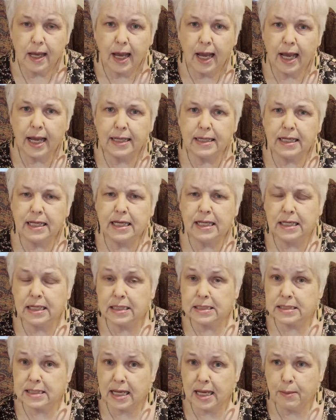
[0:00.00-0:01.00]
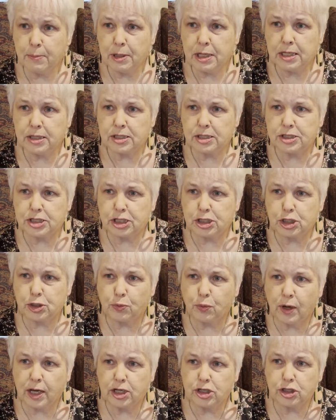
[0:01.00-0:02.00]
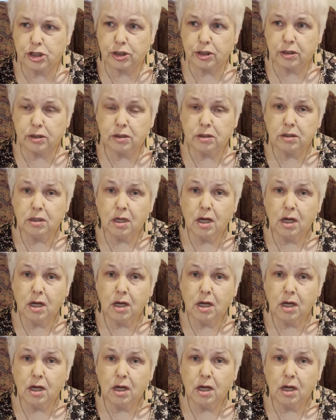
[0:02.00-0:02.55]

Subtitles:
And in examining the situation,